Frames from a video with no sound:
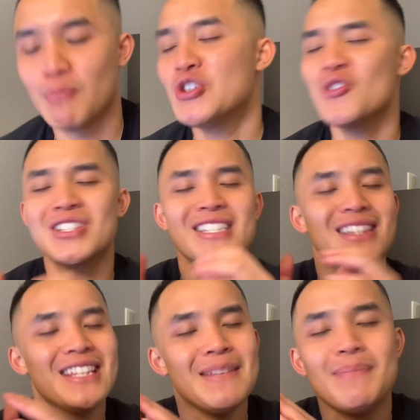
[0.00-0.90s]
When you're
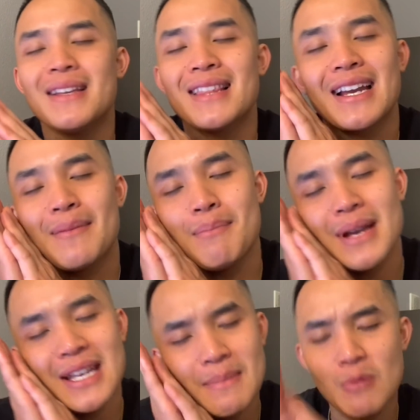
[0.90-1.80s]
sleeping like a
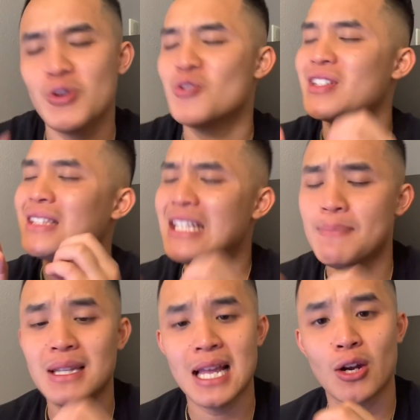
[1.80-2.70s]
baby, when you're
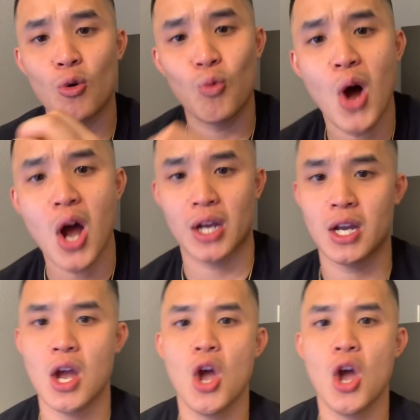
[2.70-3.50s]
sleeping like a rock,